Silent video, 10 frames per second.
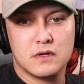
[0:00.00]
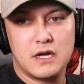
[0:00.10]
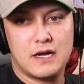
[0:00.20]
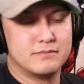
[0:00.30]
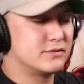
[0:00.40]

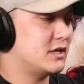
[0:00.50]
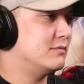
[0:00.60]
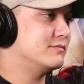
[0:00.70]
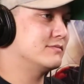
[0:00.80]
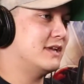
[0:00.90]
So
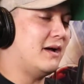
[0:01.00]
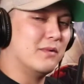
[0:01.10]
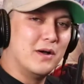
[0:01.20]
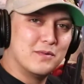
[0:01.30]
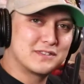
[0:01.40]
yeah,
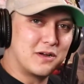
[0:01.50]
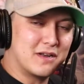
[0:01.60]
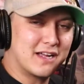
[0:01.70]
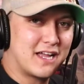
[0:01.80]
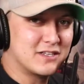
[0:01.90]
what's going on,
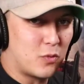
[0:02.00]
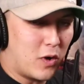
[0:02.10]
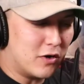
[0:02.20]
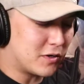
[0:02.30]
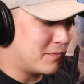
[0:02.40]
guys?
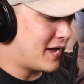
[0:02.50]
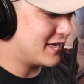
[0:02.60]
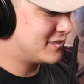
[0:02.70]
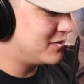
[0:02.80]
Welcome back to